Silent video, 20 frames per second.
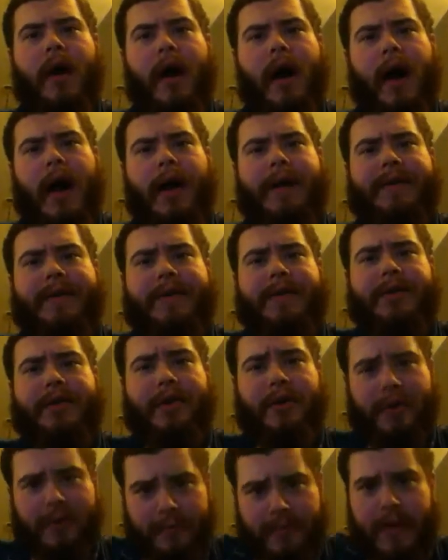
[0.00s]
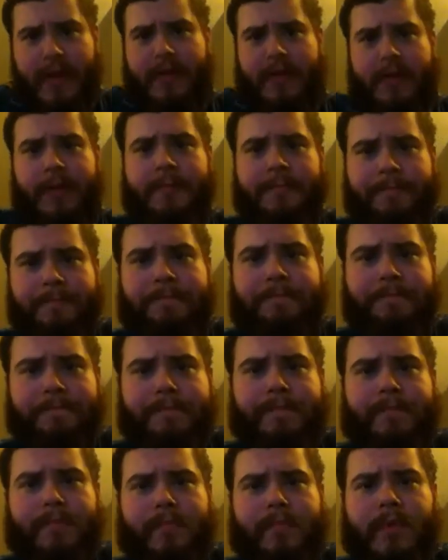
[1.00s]
I determine
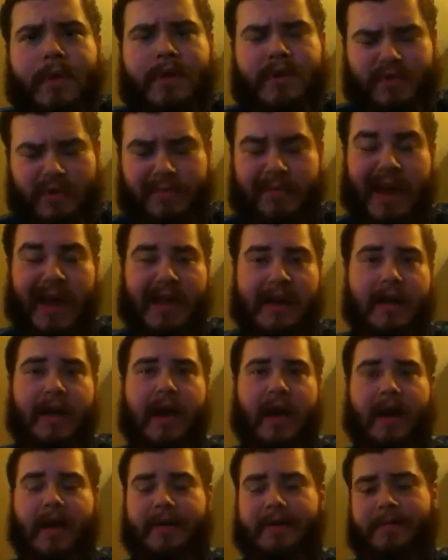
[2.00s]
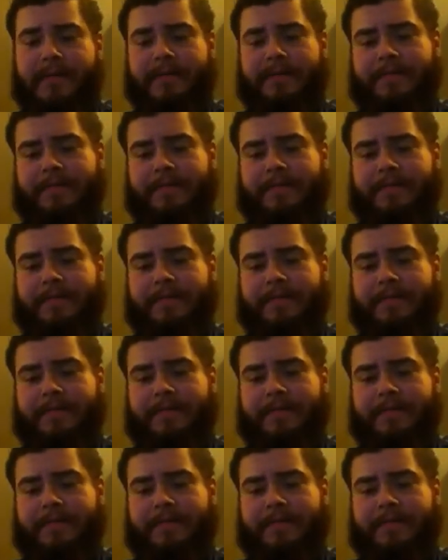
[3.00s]
to remain alive,